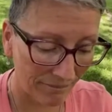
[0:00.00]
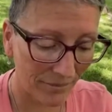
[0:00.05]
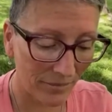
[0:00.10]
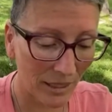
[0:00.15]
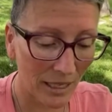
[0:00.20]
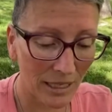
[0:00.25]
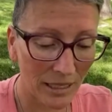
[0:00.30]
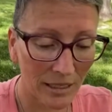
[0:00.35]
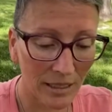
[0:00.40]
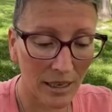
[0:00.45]

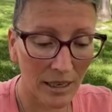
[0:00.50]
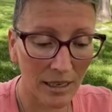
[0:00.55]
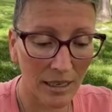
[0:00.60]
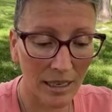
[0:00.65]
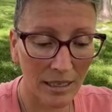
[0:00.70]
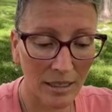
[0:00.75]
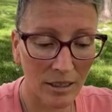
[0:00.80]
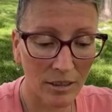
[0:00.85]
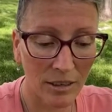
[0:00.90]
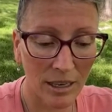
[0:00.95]
I saw it
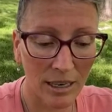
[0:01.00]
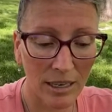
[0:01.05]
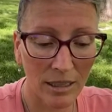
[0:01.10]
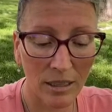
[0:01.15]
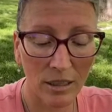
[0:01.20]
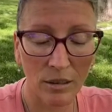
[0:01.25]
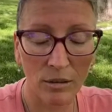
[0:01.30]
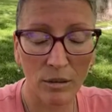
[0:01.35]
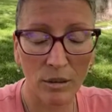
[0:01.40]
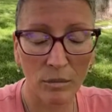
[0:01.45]
yesterday in
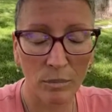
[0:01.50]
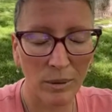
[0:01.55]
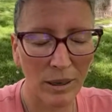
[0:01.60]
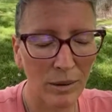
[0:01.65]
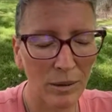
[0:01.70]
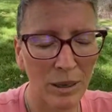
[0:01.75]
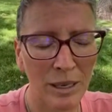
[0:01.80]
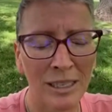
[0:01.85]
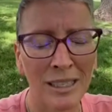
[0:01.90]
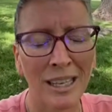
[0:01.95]
the group. I
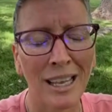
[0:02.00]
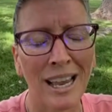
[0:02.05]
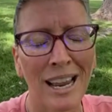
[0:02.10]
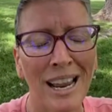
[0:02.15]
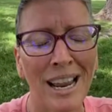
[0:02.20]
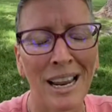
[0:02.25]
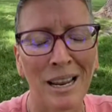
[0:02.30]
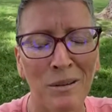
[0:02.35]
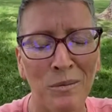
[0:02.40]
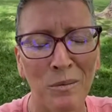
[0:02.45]
was
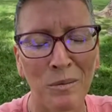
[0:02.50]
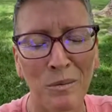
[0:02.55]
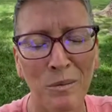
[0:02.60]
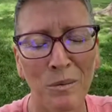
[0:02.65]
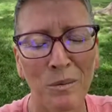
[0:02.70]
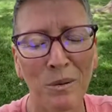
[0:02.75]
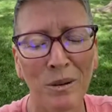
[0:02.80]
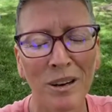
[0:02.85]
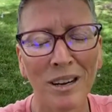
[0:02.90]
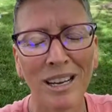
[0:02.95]
like,
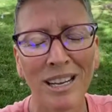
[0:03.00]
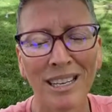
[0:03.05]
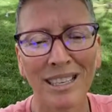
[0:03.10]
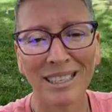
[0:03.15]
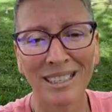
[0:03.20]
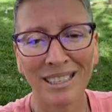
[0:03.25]
what?